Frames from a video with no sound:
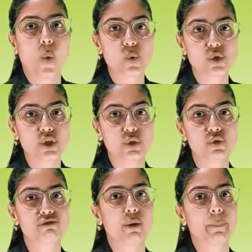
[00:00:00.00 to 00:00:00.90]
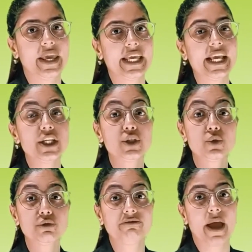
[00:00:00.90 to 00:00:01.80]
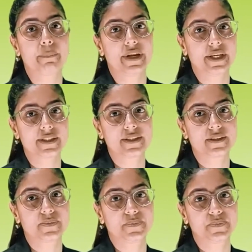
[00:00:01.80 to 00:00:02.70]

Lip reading: also used for making jute fabrics.